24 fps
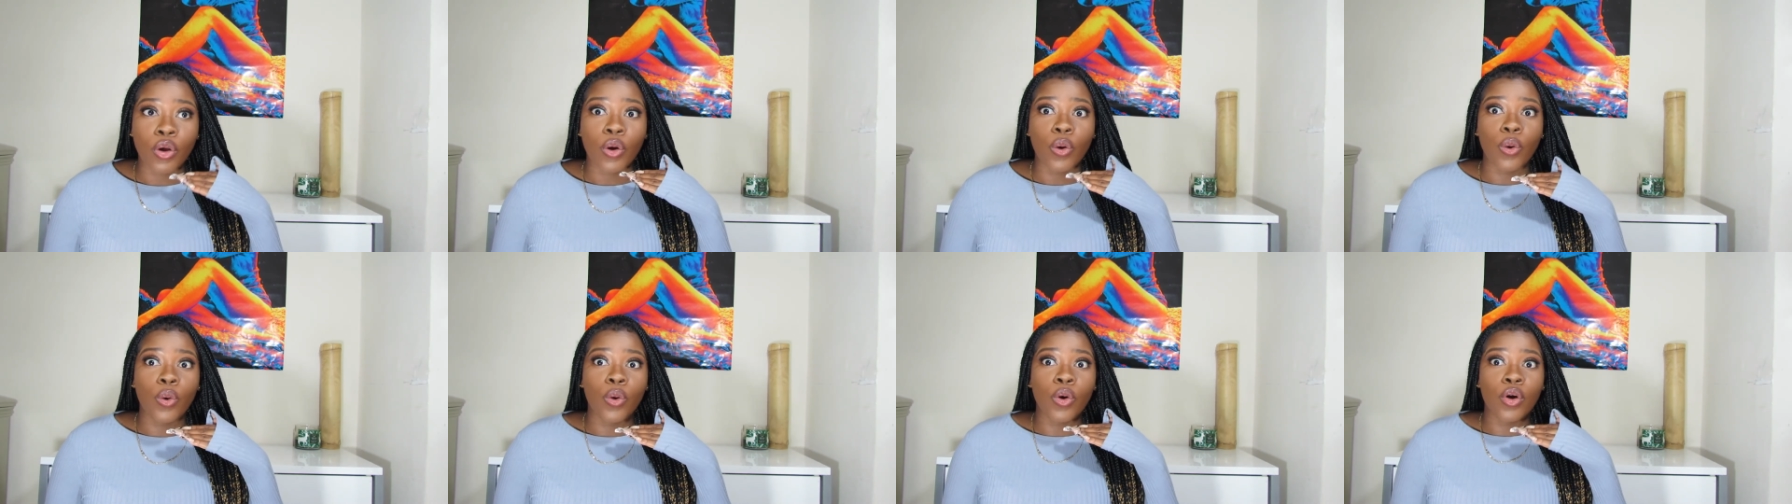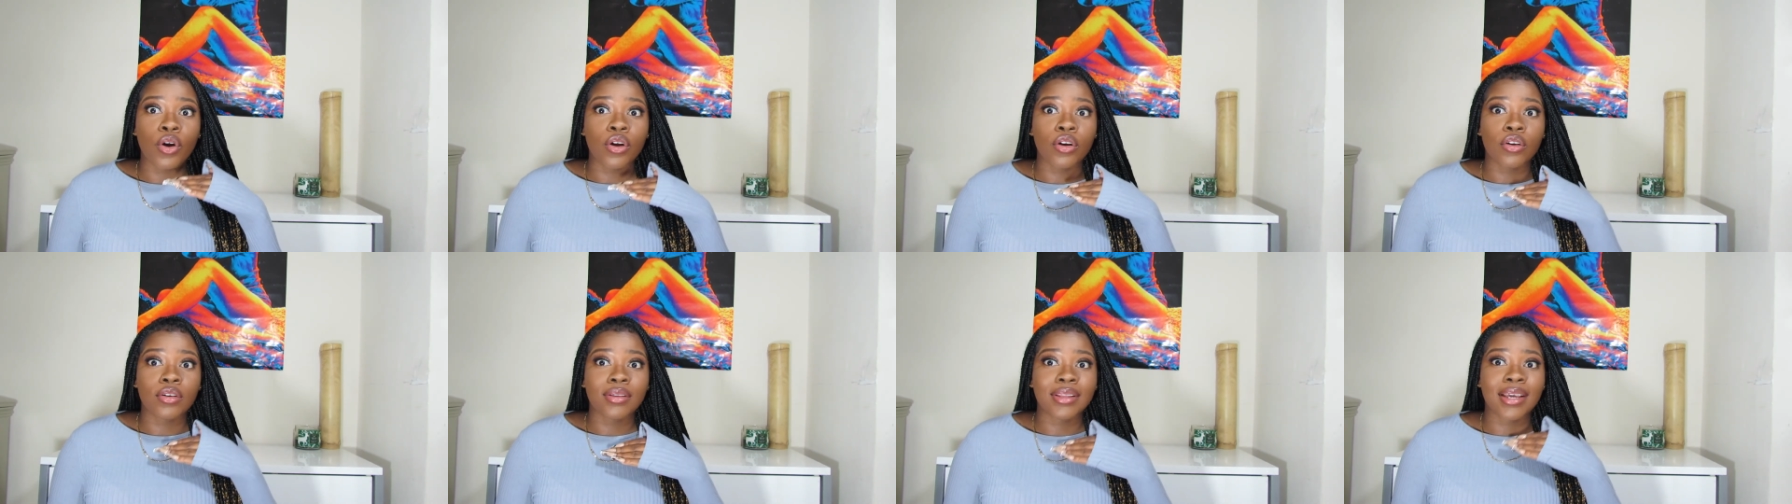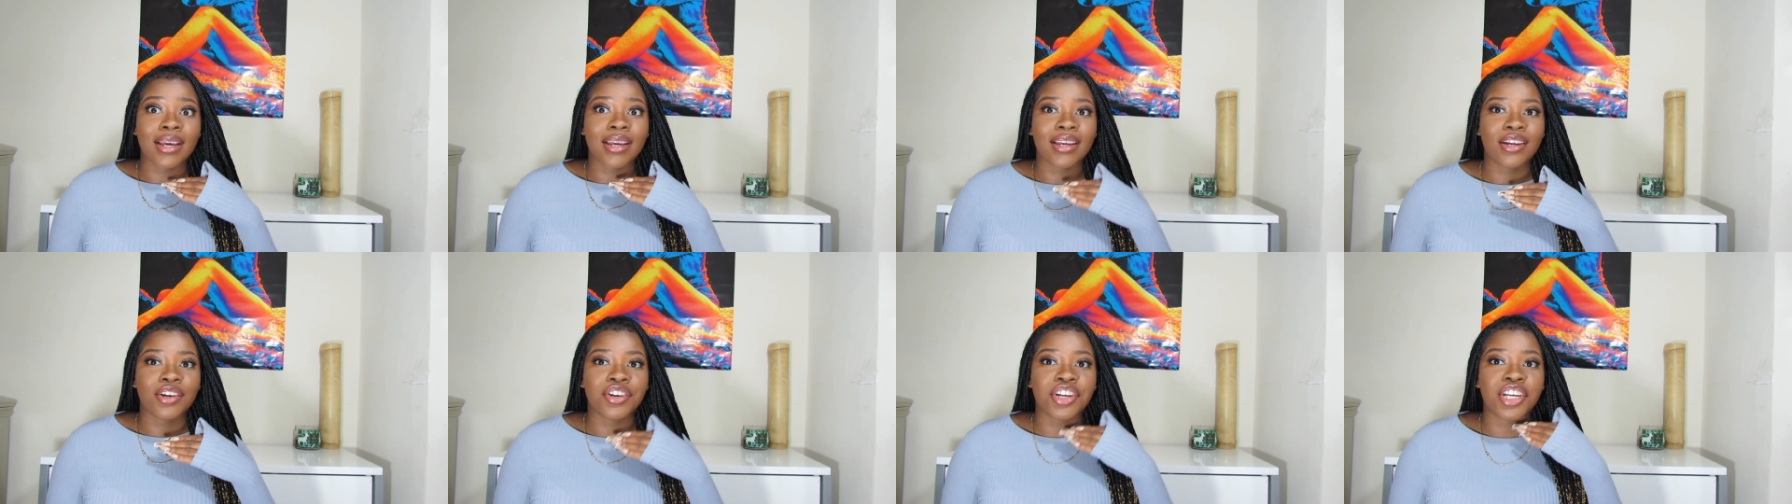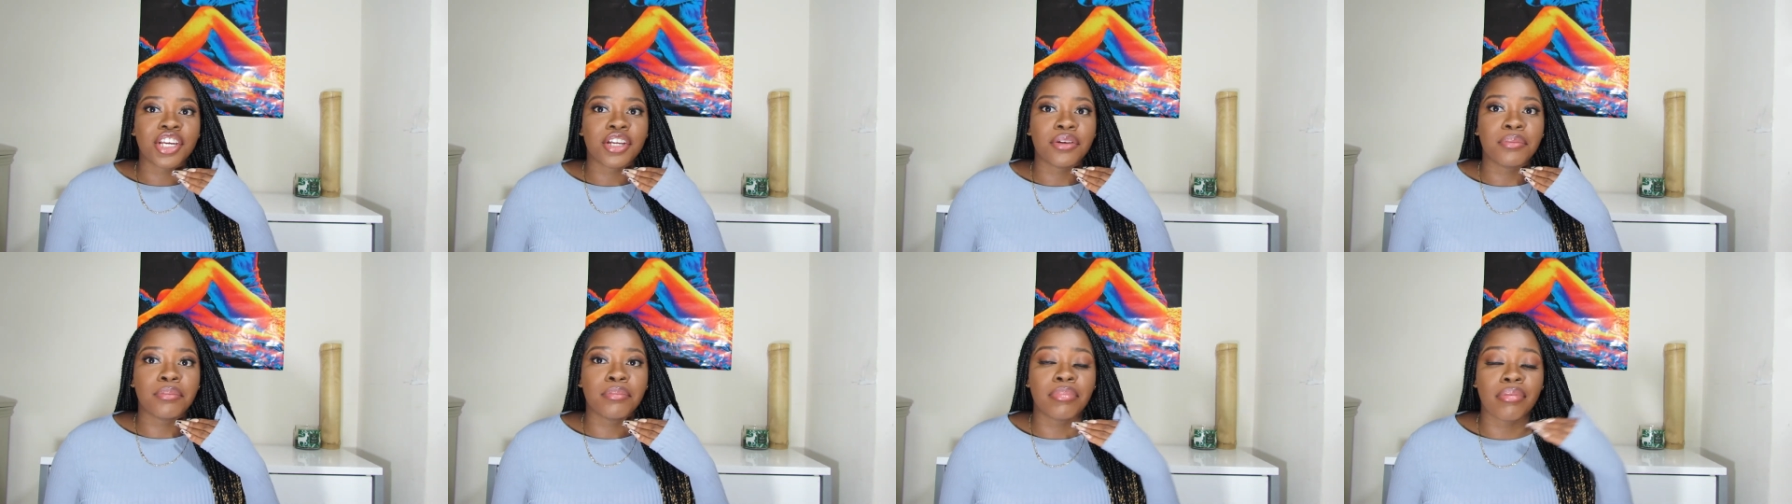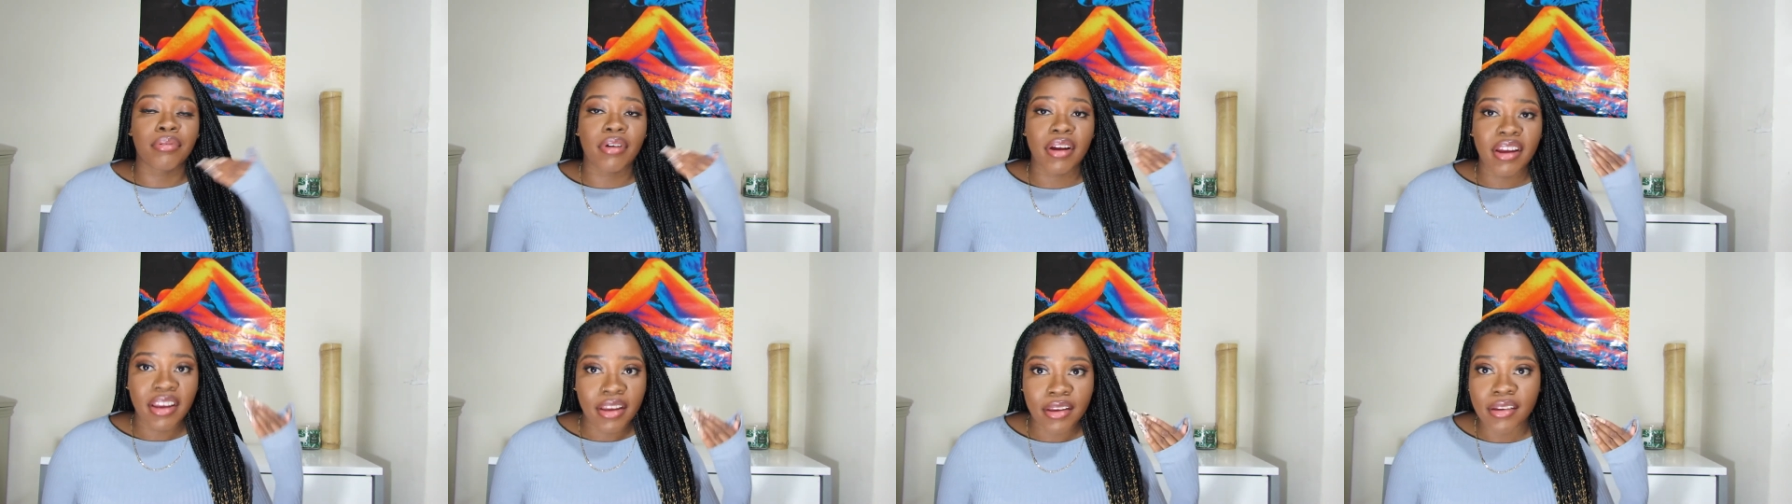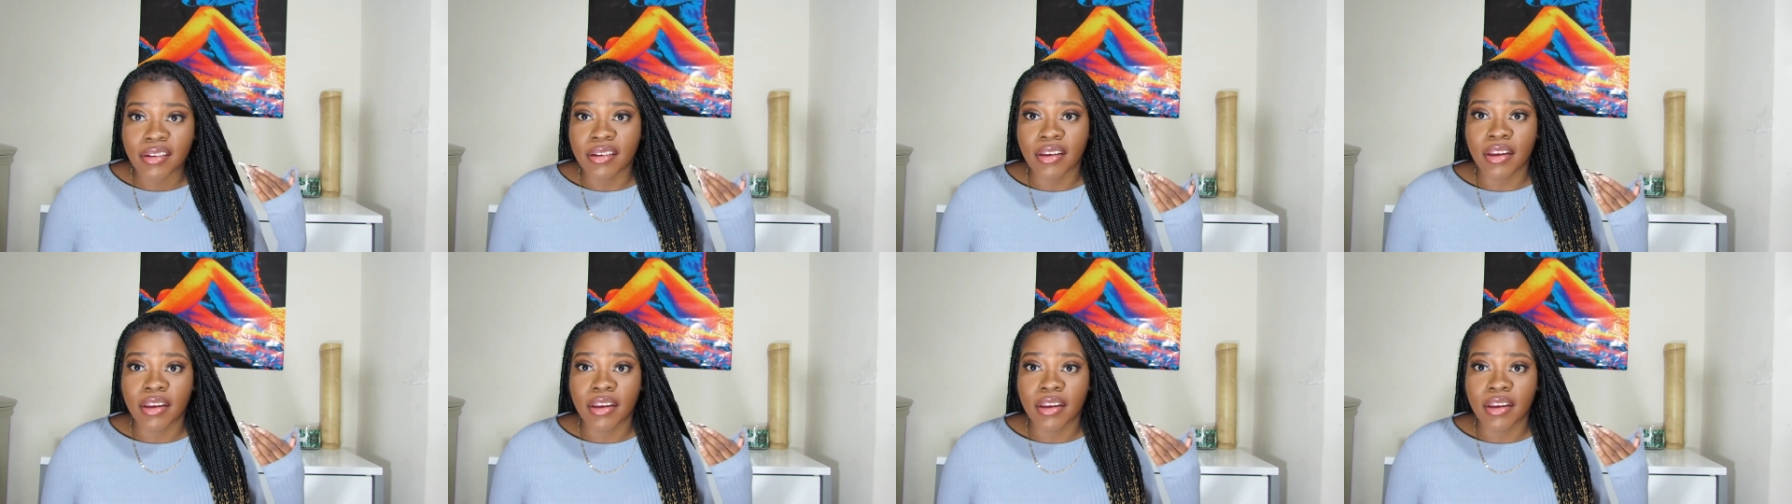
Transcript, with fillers: or that hair can break